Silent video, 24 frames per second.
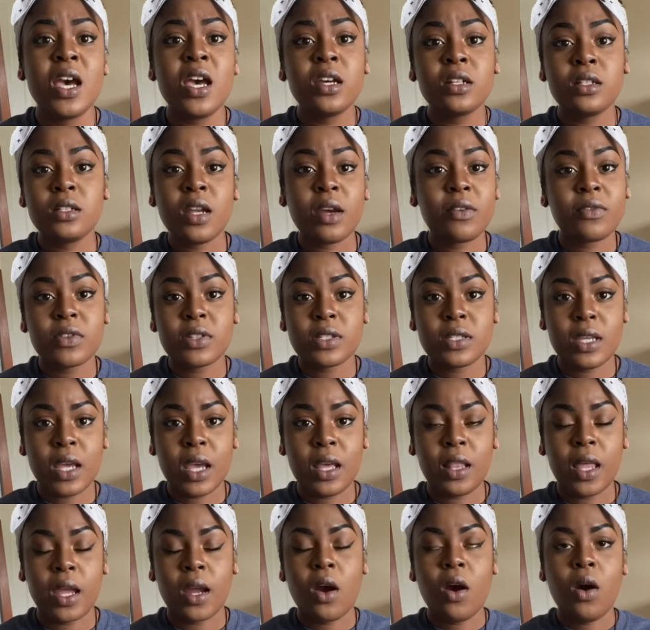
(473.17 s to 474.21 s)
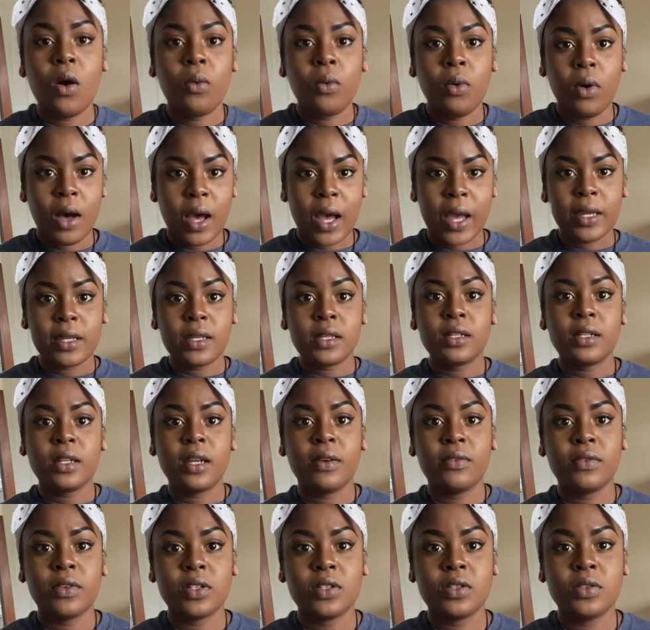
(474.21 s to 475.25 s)
Never say like, oh, well, I could
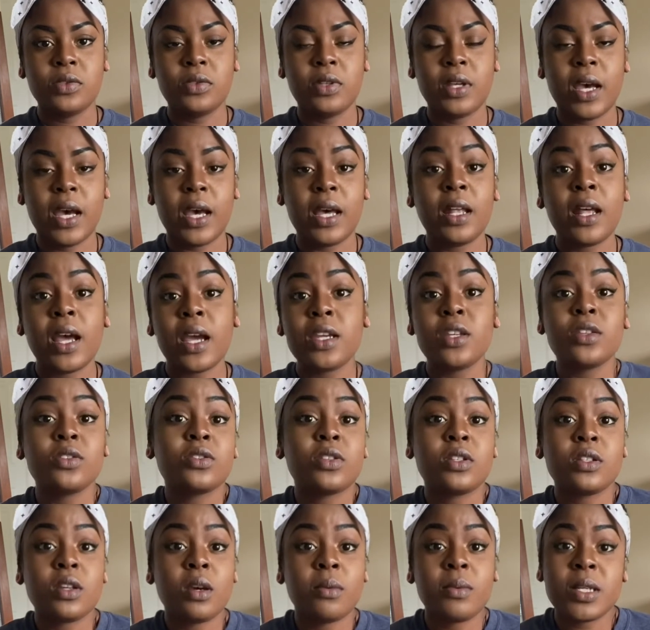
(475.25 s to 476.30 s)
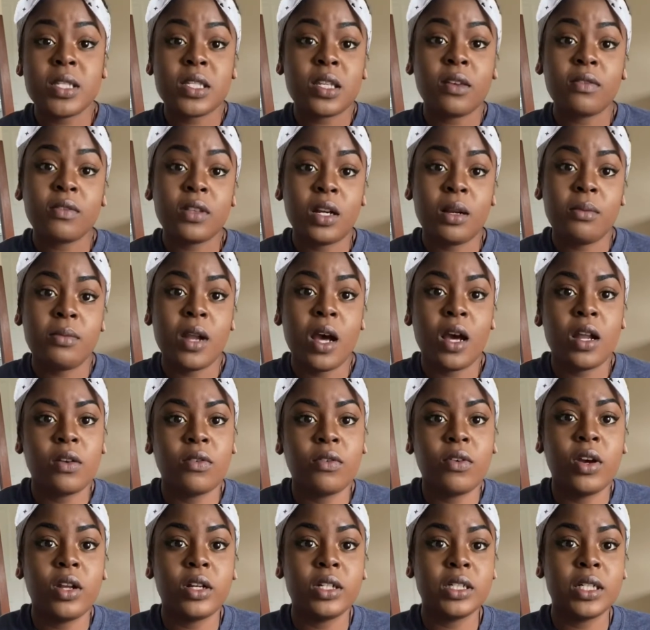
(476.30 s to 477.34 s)
never do that. I used to tell myself that I'm not a
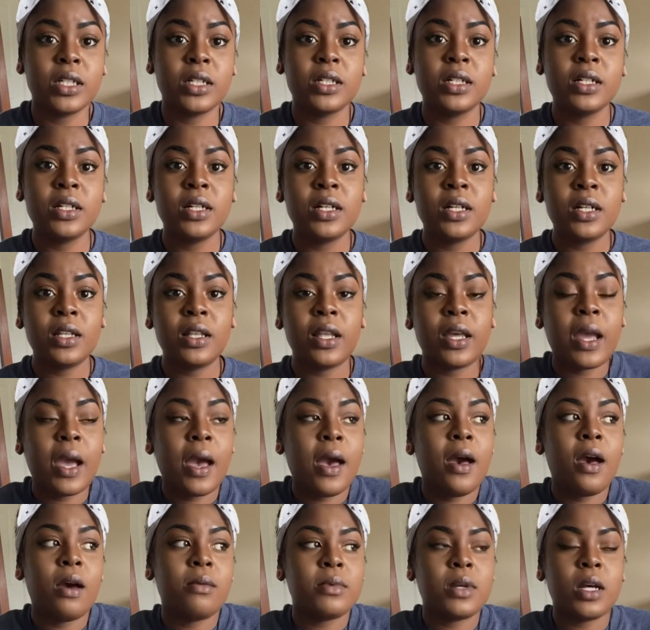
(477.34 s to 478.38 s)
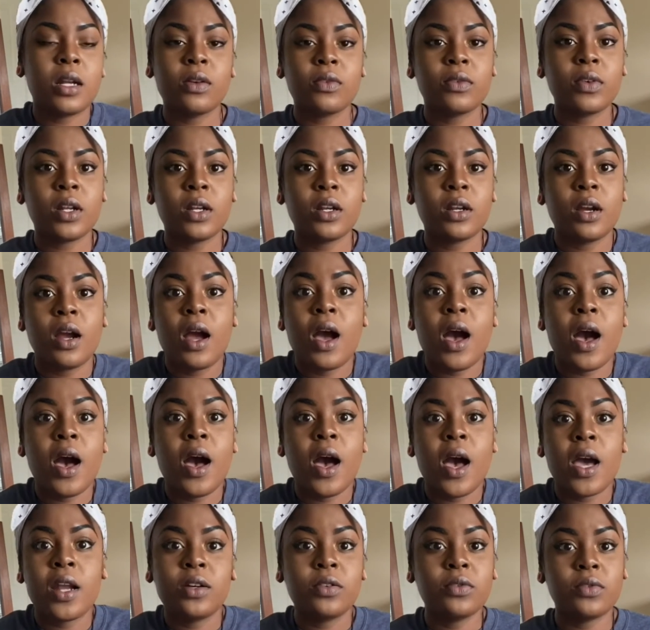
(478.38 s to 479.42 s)
runner. Like, I'm not a runner. I
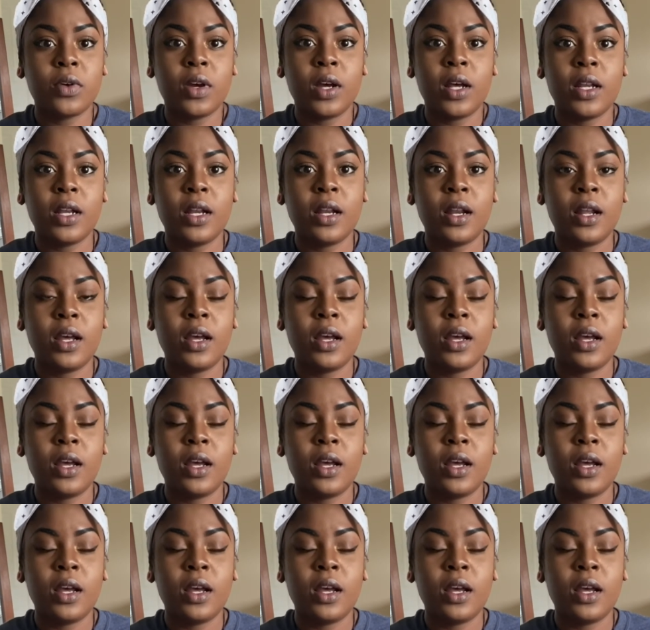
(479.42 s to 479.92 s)
don't run.